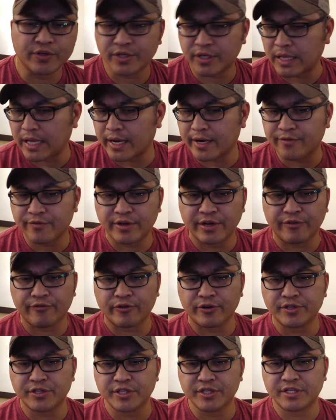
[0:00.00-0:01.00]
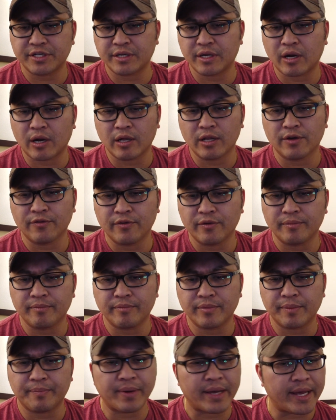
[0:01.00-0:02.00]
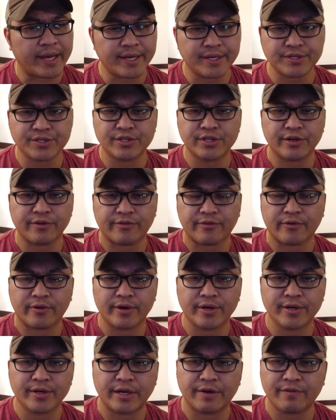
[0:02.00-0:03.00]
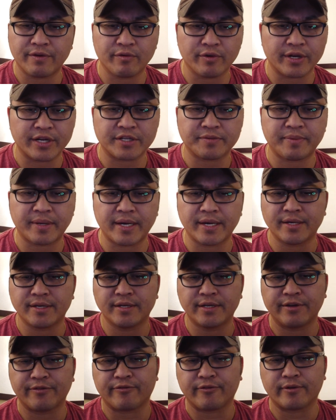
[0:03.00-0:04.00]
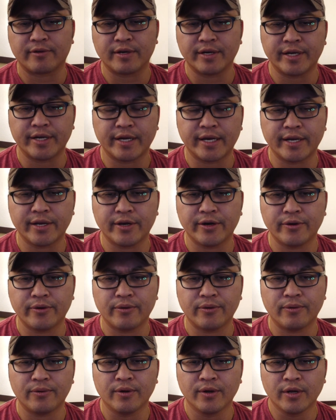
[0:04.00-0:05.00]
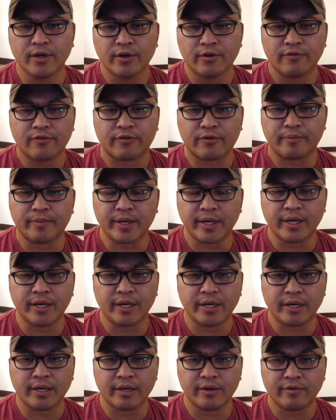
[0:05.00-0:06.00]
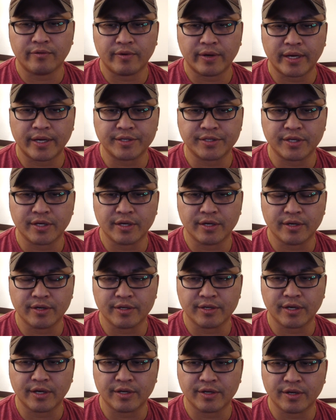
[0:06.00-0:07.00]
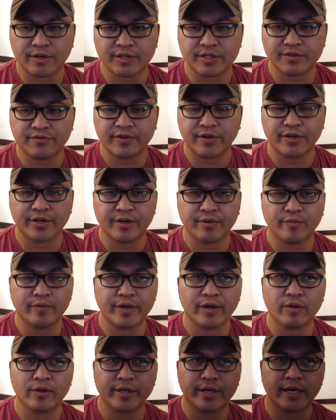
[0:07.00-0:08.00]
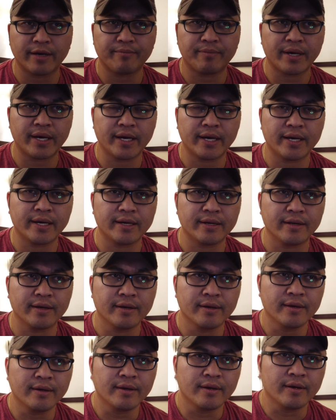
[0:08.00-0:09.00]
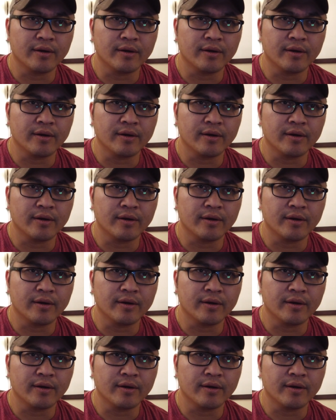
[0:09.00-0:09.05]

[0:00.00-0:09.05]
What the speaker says: There's a lot of differences in all of them. The pay is different. Everyone gets paid differently. I know for me, as a civilian, we only get paid,